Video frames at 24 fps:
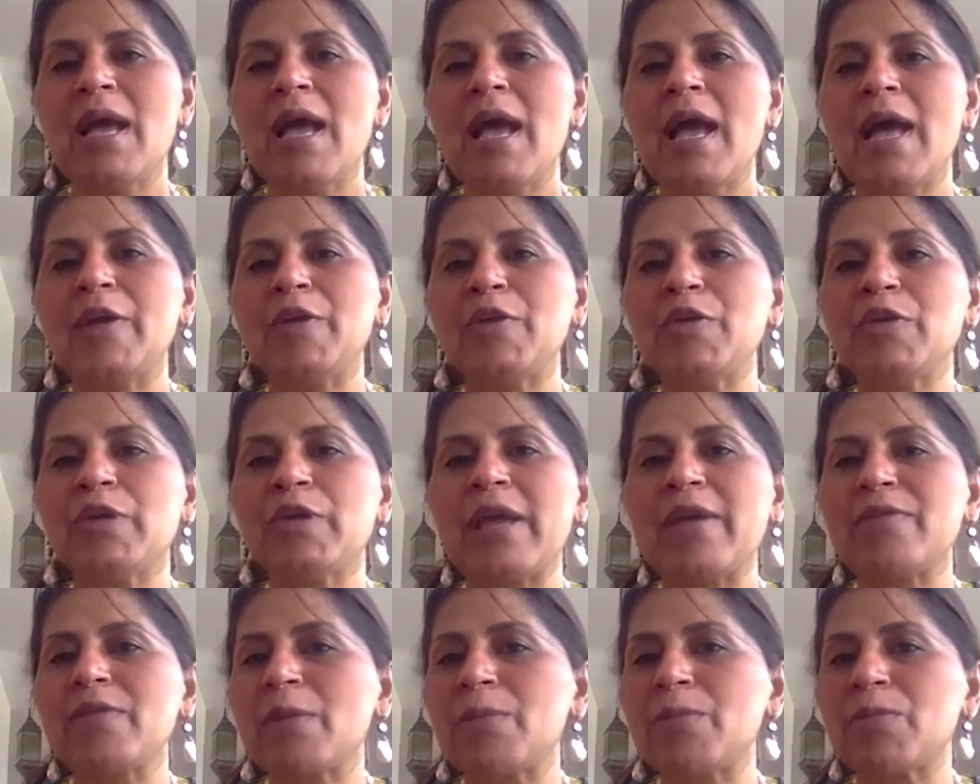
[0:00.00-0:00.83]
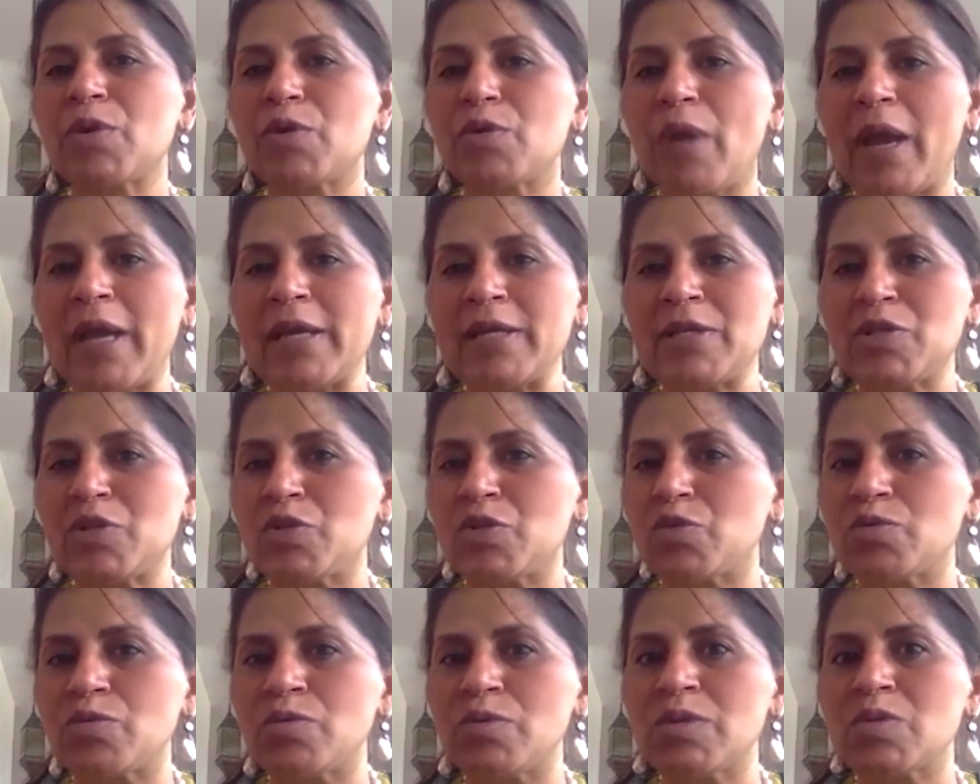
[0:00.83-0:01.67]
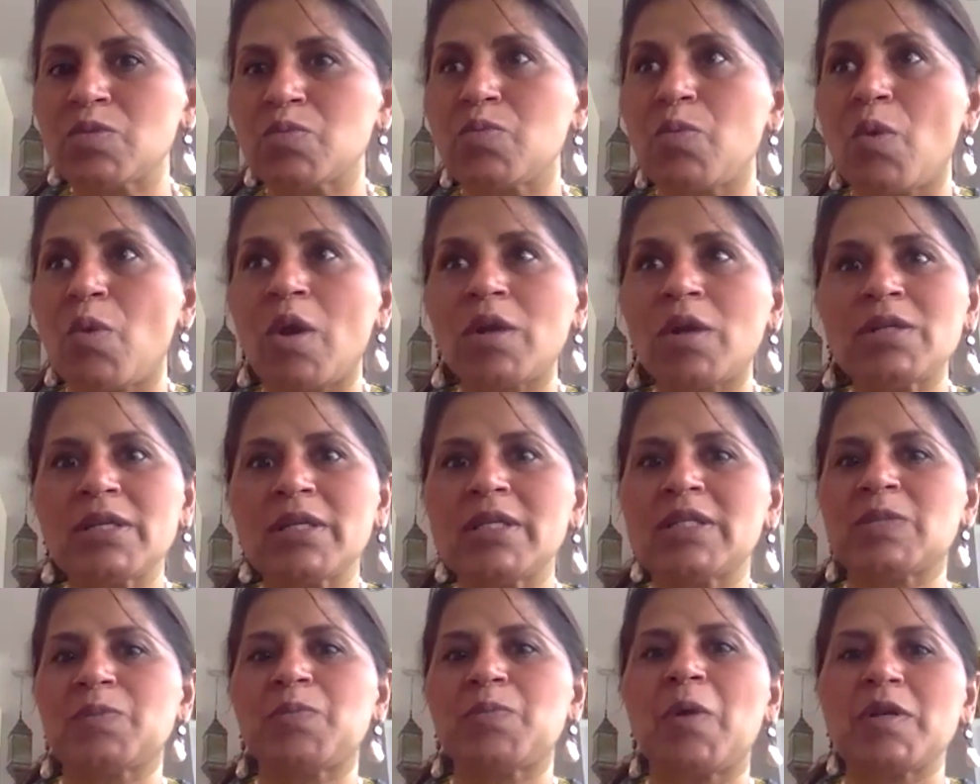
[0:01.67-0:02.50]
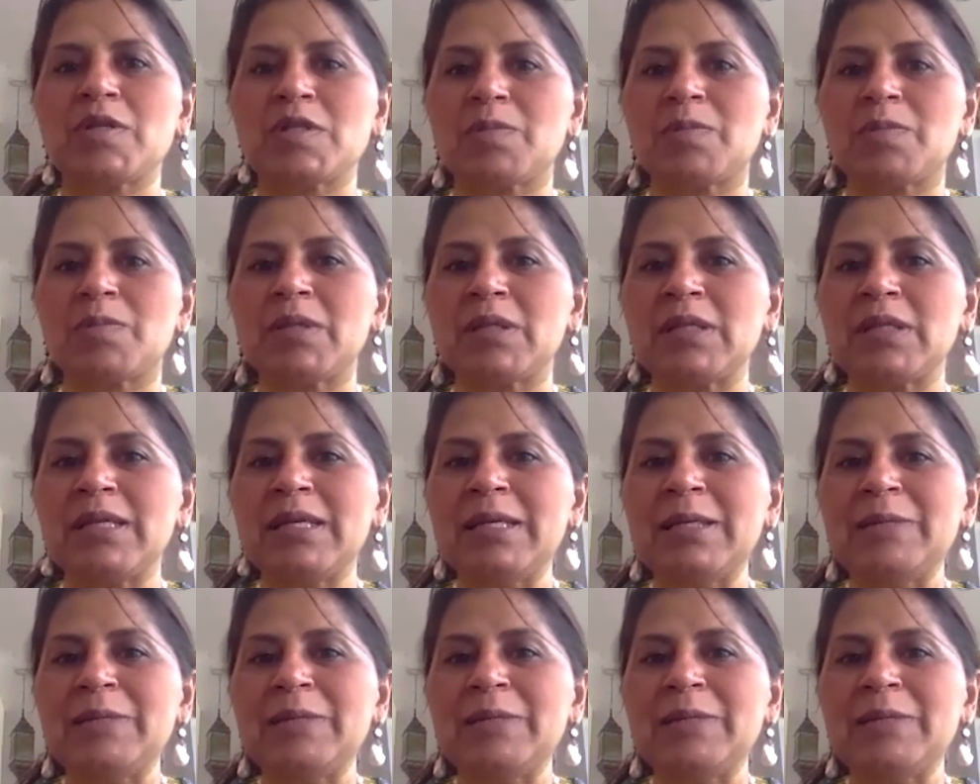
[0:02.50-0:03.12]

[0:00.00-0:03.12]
and you gave them the right tools, what is possible